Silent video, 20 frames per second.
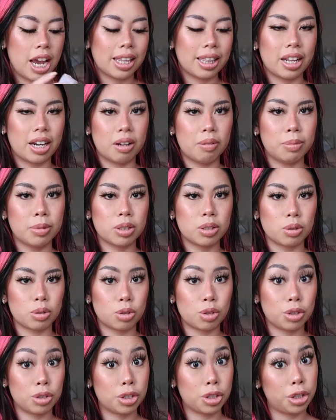And then I have my
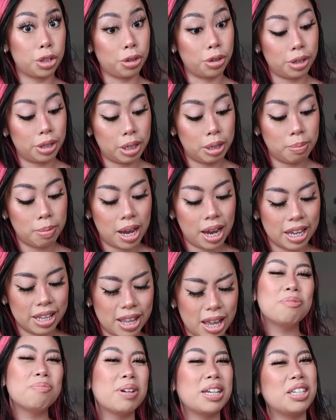social security behind
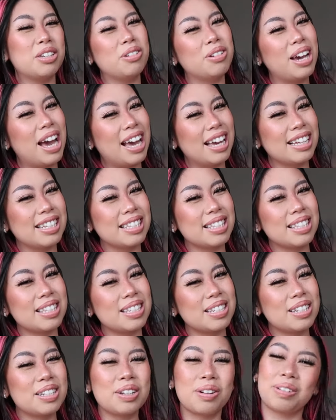that. But you guys
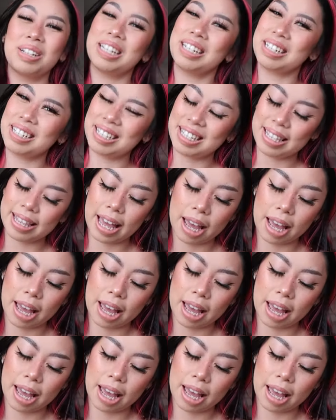don't get to see